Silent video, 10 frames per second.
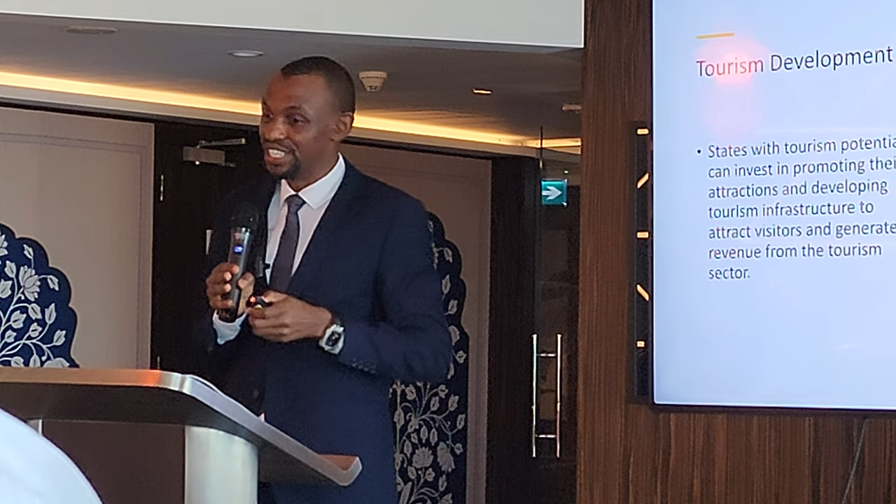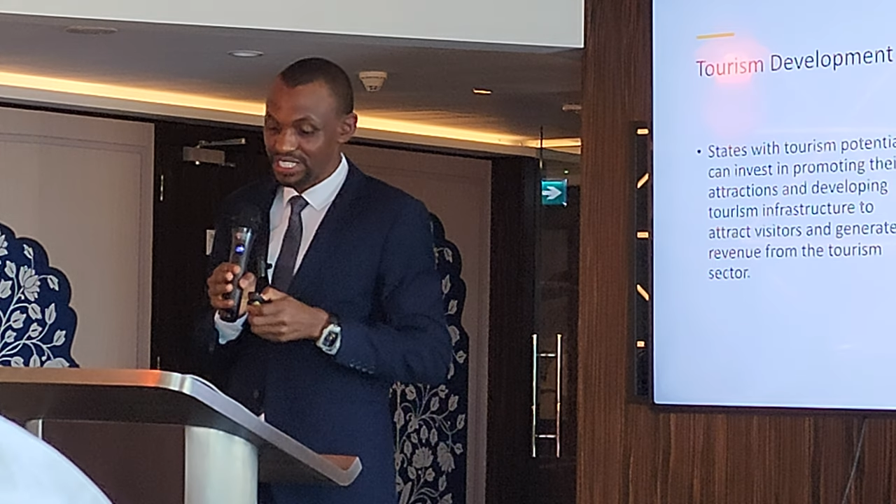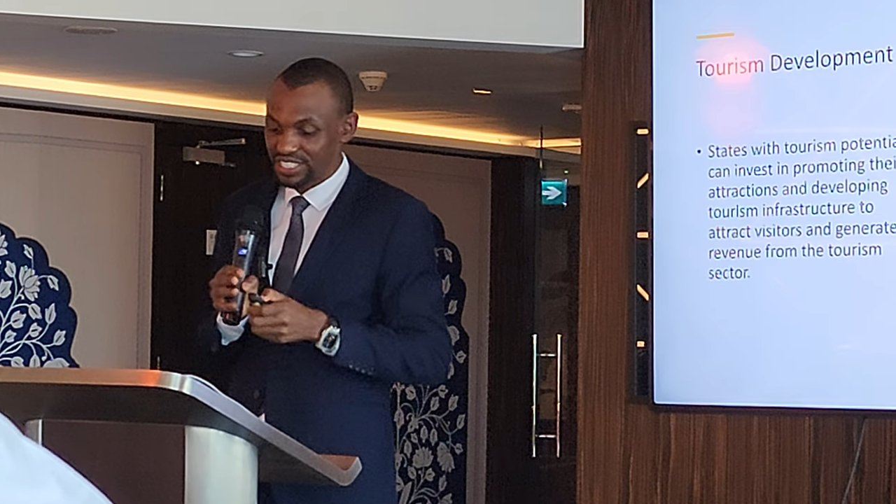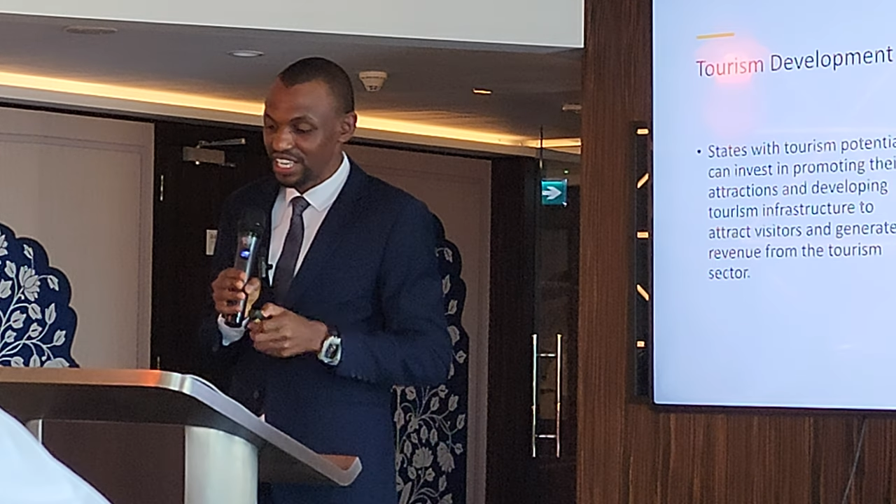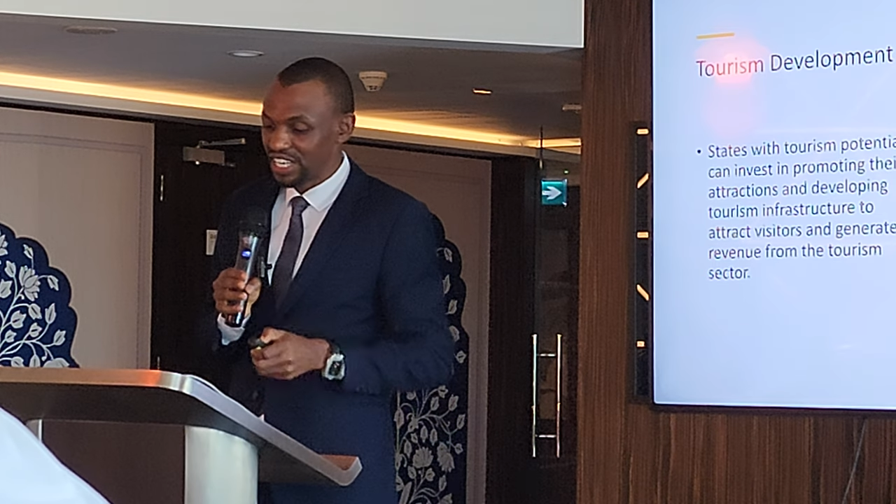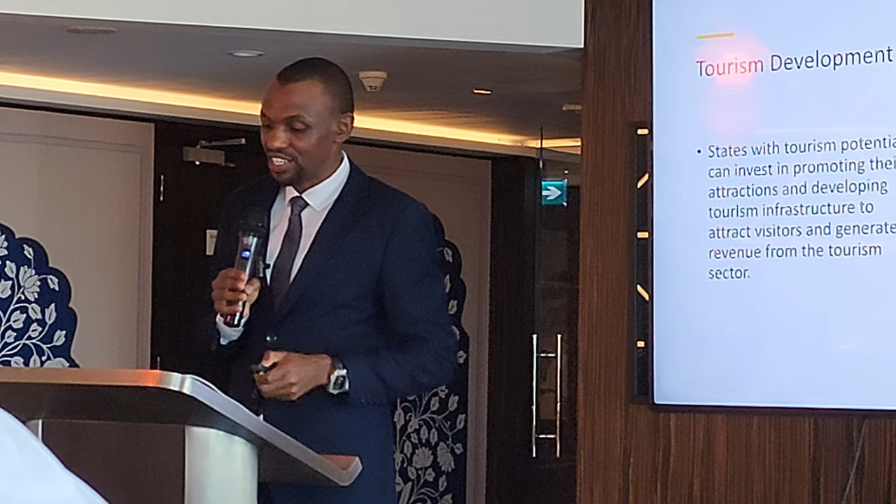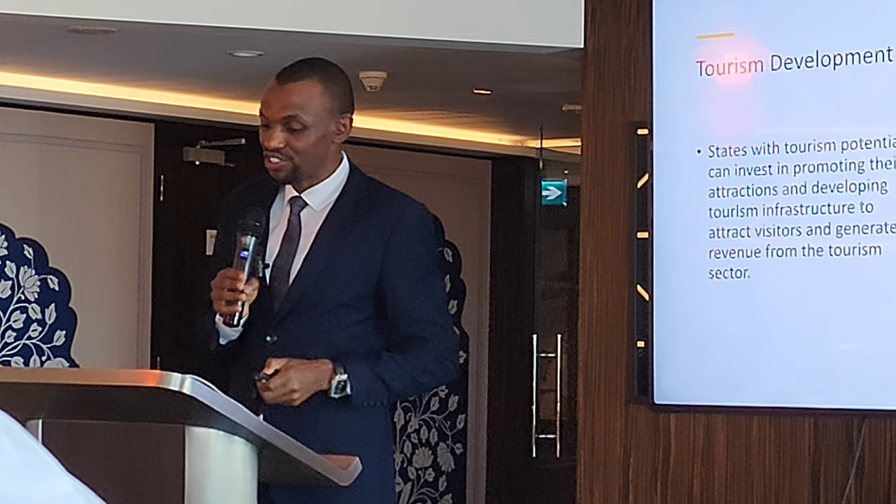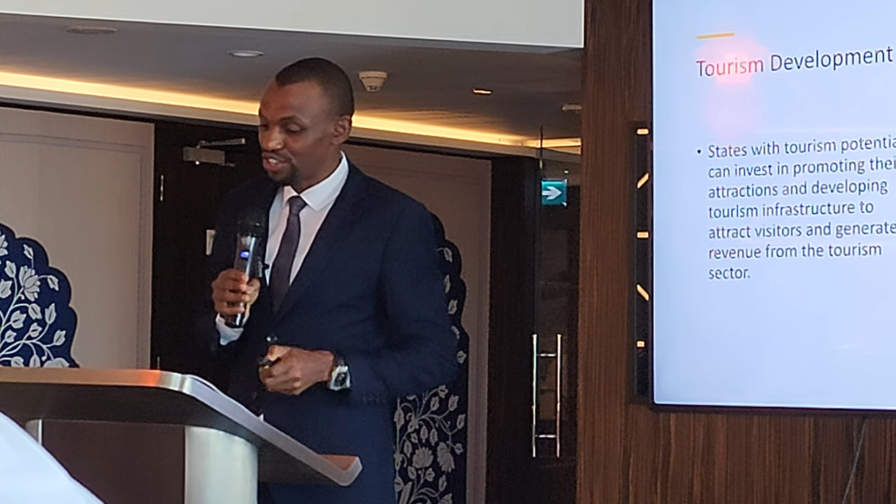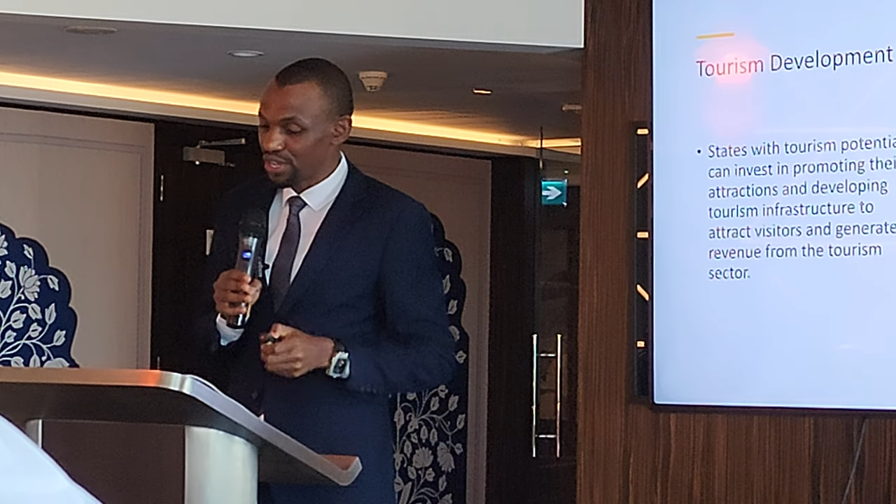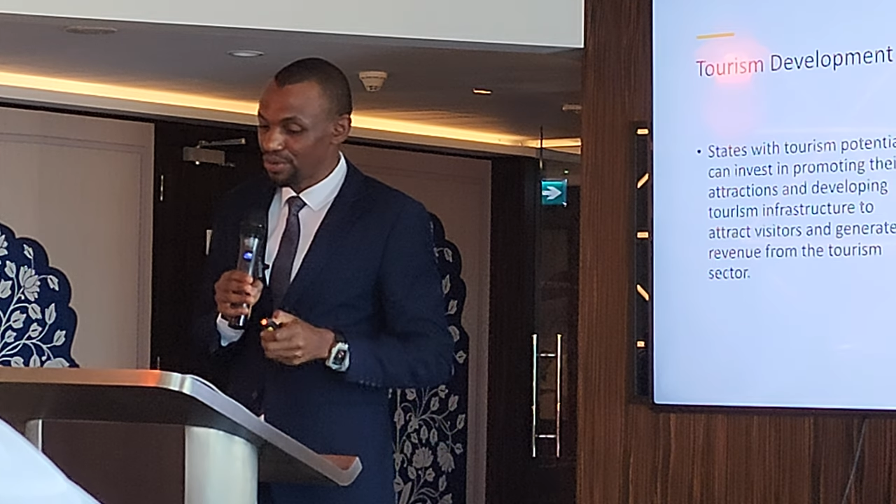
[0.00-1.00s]
is
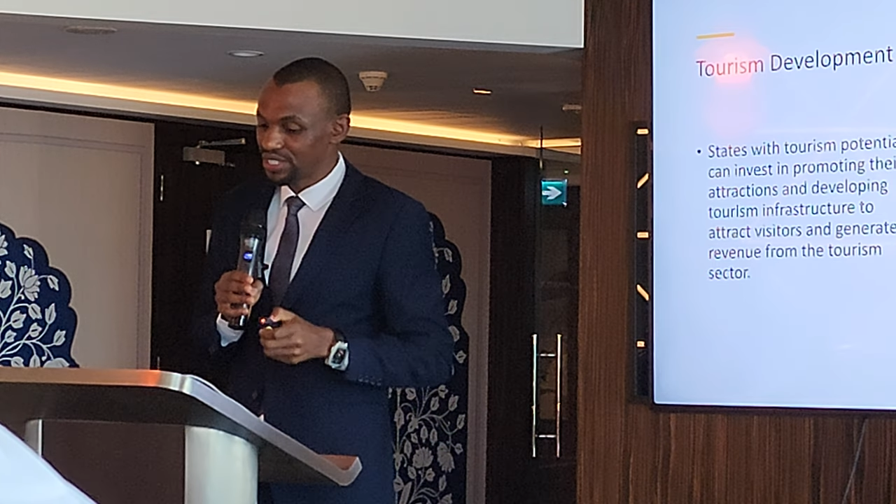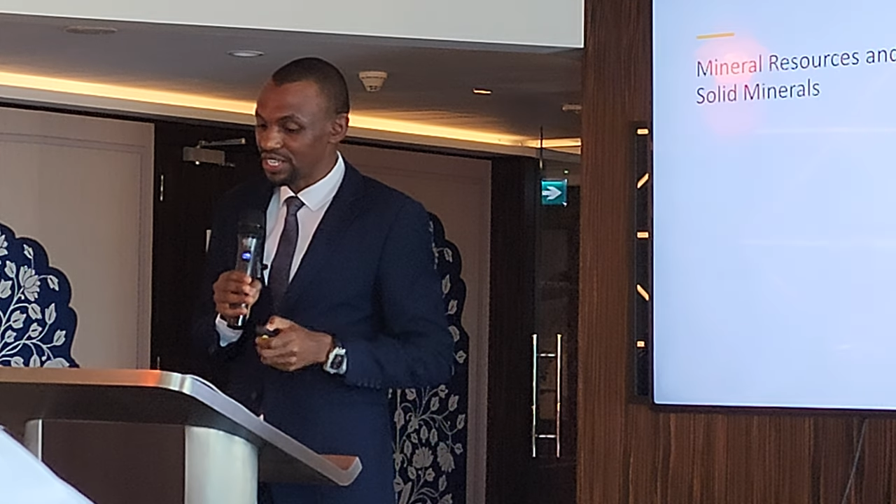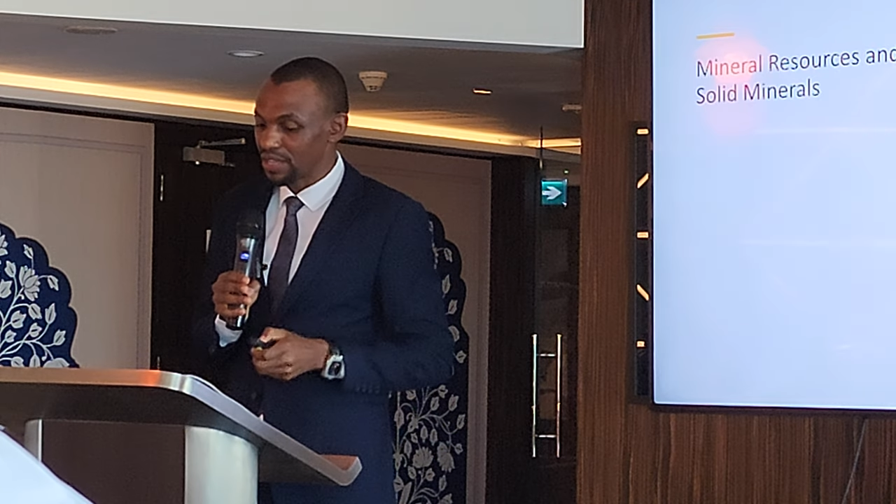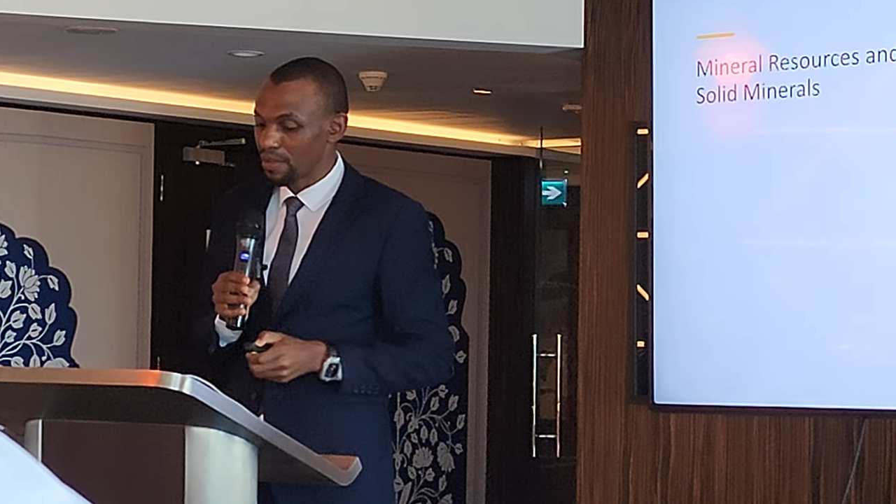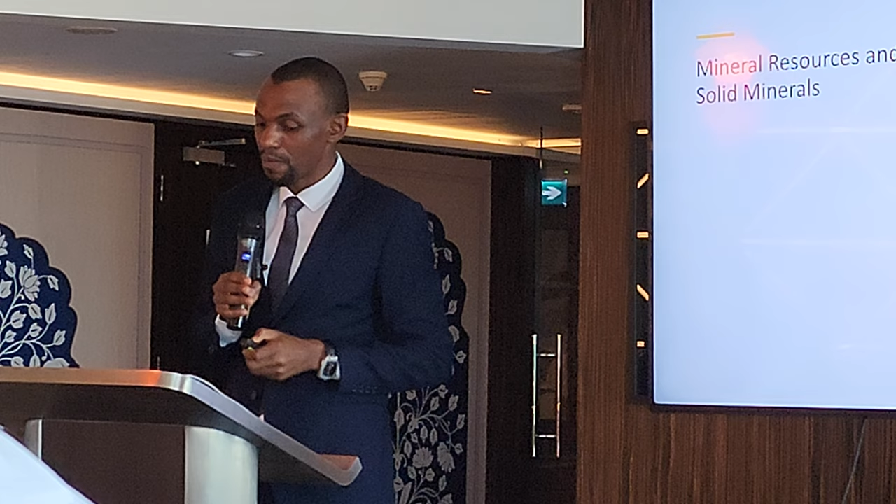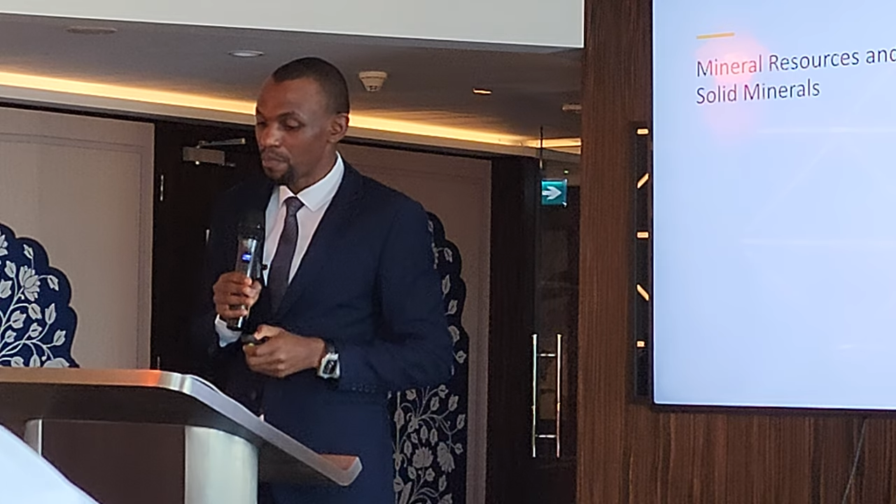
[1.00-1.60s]
security.